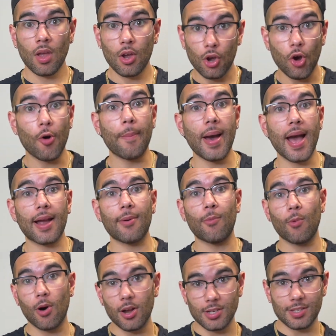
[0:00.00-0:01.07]
go back and
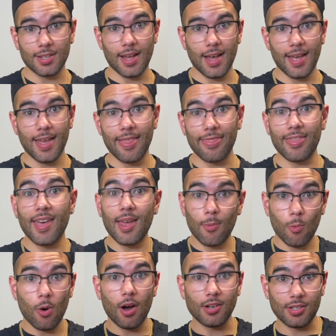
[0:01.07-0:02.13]
watch that and
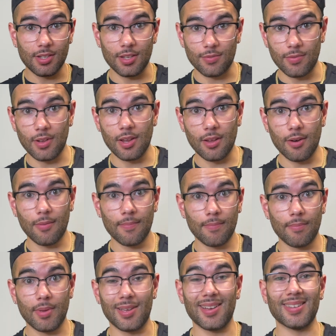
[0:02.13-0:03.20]
then watch this video,
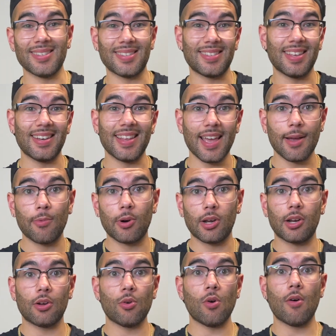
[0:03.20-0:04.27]
because today we're going
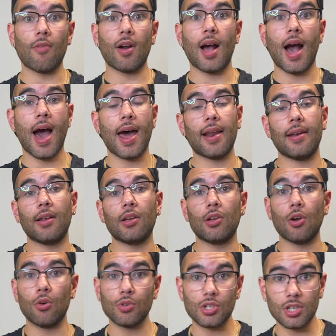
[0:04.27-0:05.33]
to go over how to
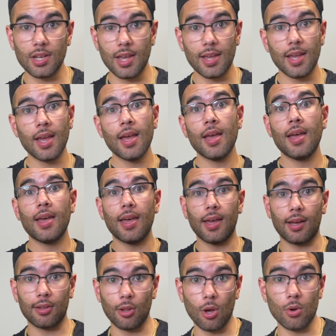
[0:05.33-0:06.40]
negotiate
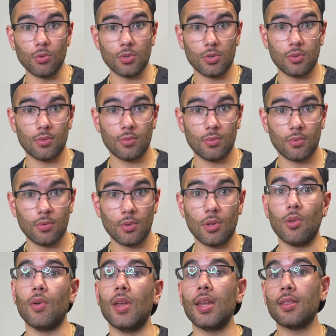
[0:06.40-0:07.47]
and close.
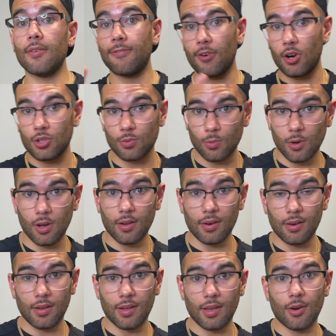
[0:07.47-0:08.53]
You need the first
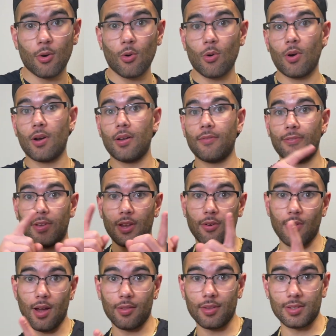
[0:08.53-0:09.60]
one in order to
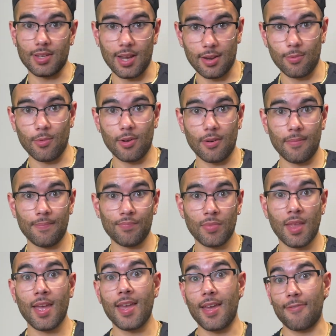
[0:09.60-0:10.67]
figure out the second one.
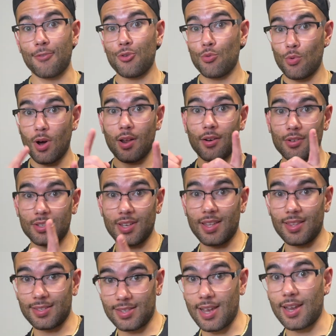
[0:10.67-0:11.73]
If you
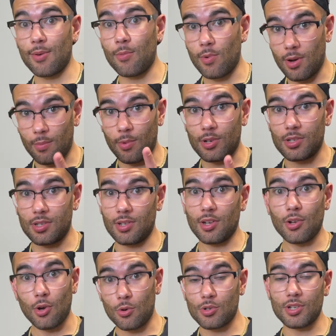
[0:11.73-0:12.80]
understand the second one, which is
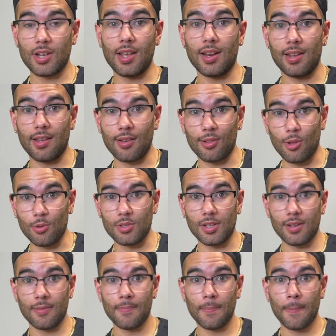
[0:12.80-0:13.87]
negotiating and
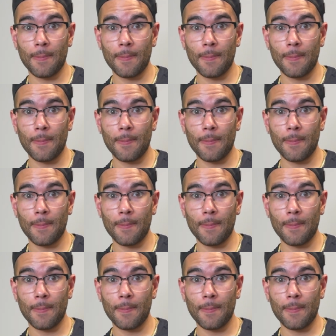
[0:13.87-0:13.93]
closing,